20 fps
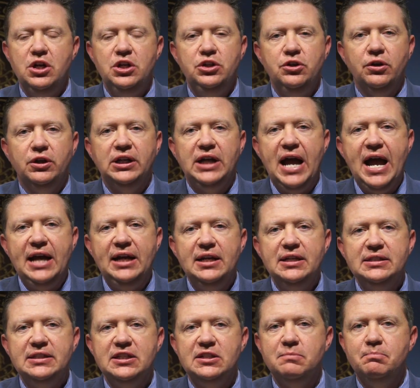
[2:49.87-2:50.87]
Your
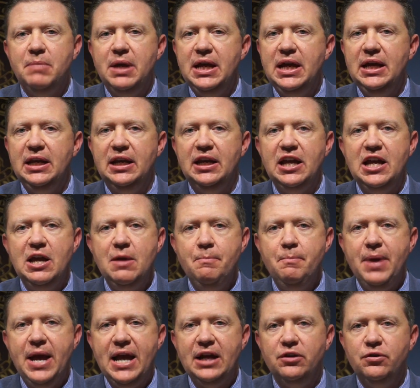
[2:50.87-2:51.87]
kindness has made an
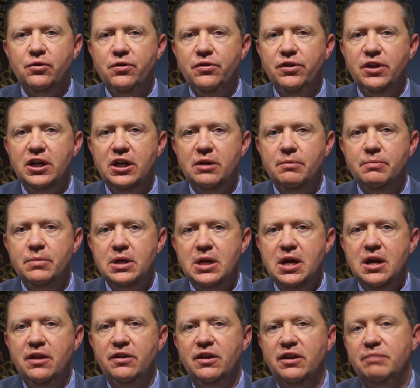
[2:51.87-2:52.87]
impact on them
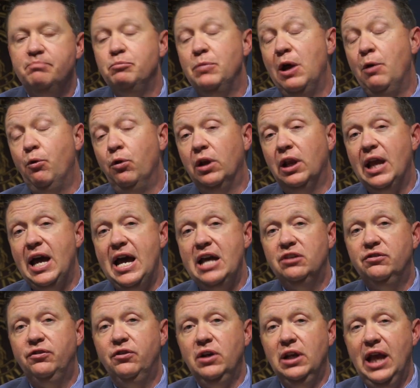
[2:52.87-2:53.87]
that, that will
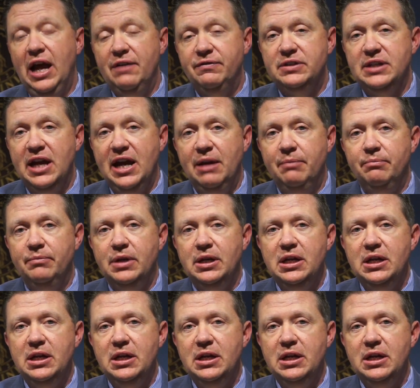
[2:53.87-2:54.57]
last for a lifetime.